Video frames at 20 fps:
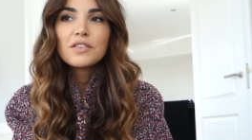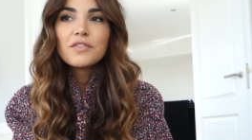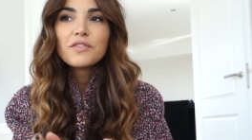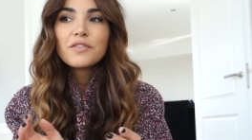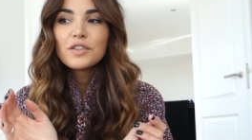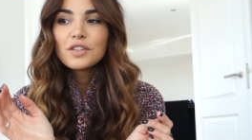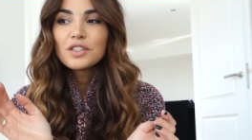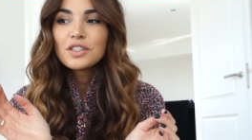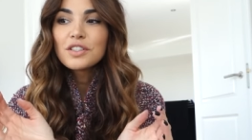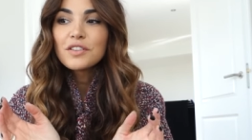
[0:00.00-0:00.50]

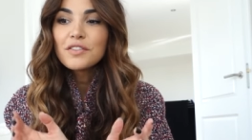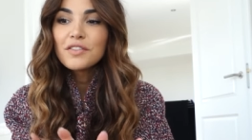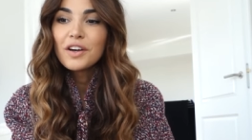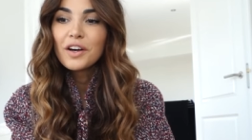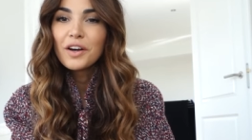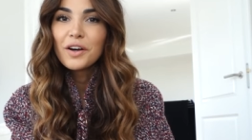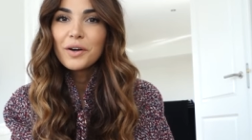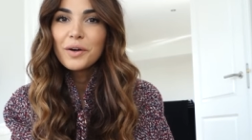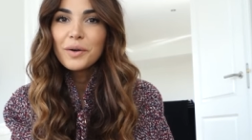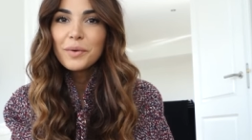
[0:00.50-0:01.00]
First of
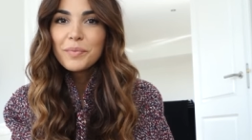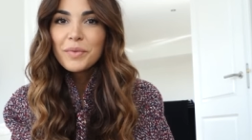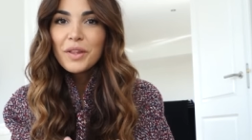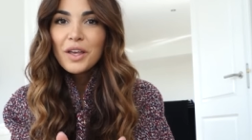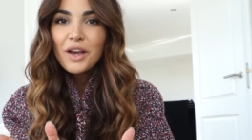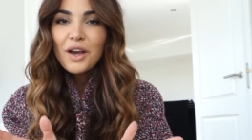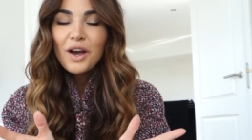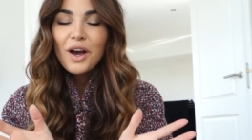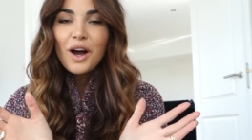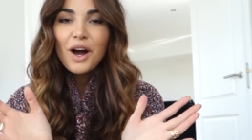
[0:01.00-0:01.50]
all,
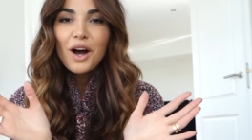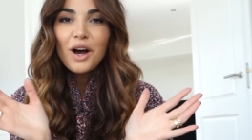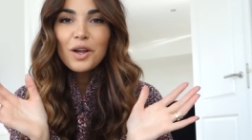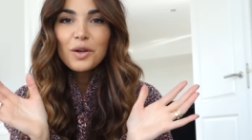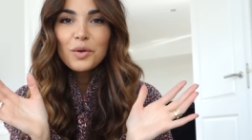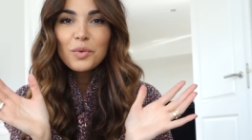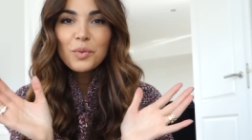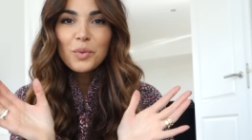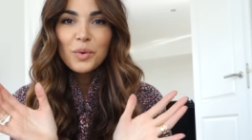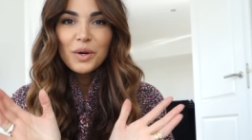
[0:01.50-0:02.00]

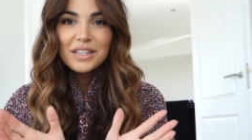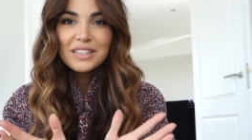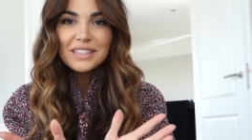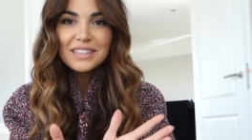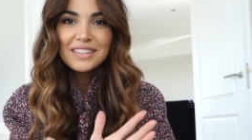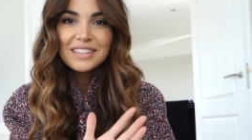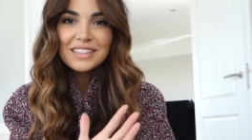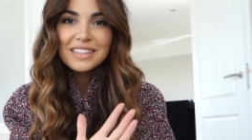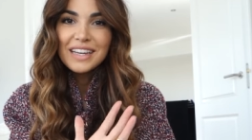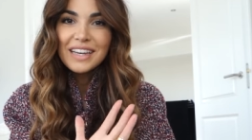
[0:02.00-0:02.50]
on
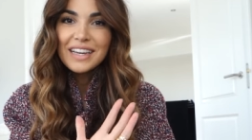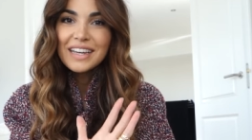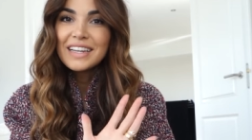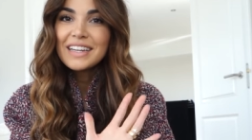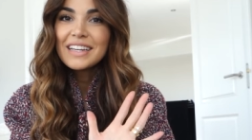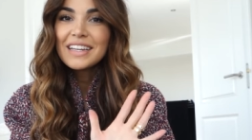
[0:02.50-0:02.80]
Wednesday,